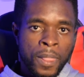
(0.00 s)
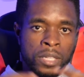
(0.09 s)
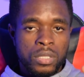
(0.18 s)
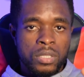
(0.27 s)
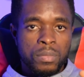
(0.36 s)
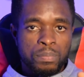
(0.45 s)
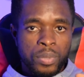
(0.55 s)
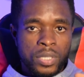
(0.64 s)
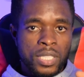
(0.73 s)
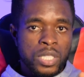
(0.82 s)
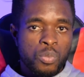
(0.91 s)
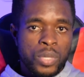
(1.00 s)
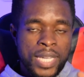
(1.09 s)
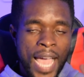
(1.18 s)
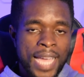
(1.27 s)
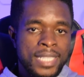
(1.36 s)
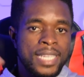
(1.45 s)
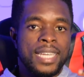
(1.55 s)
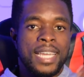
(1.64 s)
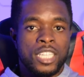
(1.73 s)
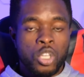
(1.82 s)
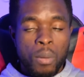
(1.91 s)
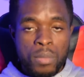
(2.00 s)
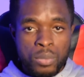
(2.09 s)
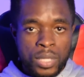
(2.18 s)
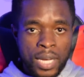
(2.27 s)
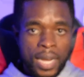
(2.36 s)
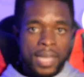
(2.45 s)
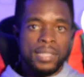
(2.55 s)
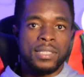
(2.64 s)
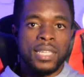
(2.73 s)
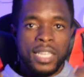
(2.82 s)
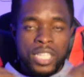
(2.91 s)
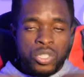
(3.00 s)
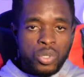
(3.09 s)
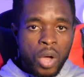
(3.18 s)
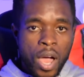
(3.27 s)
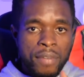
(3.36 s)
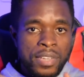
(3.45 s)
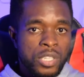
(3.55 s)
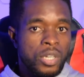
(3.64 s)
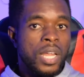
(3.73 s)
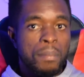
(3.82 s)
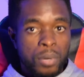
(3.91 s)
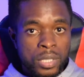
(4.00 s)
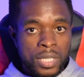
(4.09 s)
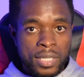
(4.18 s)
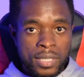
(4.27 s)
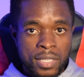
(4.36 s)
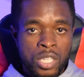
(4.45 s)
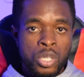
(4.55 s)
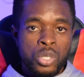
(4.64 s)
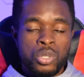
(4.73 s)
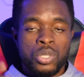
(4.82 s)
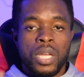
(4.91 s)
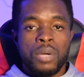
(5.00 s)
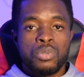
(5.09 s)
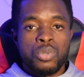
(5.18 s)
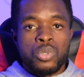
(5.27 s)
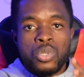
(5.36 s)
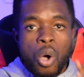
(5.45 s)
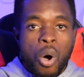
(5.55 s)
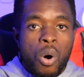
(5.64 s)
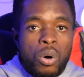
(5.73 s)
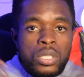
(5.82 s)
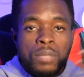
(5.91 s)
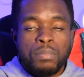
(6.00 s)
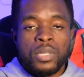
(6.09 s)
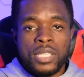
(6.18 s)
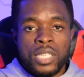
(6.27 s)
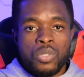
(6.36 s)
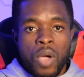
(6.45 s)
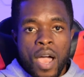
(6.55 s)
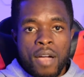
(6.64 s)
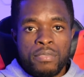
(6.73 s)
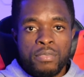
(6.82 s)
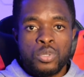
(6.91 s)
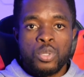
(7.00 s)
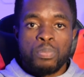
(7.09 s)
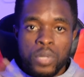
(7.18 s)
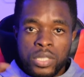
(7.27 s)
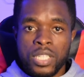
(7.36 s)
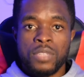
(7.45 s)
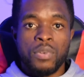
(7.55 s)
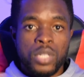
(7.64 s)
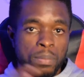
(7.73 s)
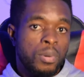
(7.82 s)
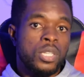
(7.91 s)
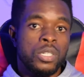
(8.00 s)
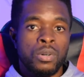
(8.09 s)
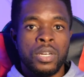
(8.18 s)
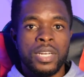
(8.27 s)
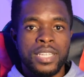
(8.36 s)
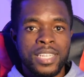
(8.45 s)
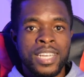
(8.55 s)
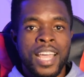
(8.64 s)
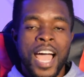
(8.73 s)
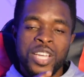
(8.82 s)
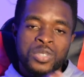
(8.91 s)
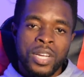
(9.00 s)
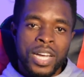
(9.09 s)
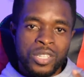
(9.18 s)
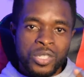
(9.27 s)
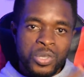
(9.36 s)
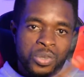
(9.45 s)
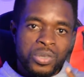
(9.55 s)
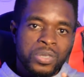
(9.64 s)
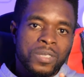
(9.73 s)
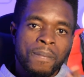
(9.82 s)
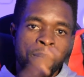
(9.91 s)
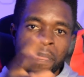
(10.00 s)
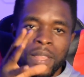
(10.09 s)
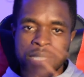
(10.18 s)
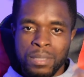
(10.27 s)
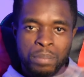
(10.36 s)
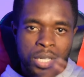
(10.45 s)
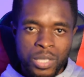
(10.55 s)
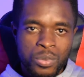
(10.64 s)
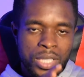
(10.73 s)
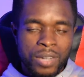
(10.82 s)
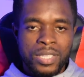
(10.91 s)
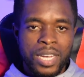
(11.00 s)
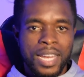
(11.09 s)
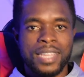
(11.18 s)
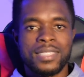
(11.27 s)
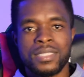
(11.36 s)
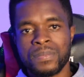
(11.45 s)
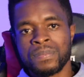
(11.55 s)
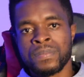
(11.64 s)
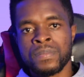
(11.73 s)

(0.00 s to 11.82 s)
Don't purchase it with the idea that it's coming with a lens. In case you don't have any other budget, you now use all the budget you have to purchase for the body only, and you cannot use the body without the lens.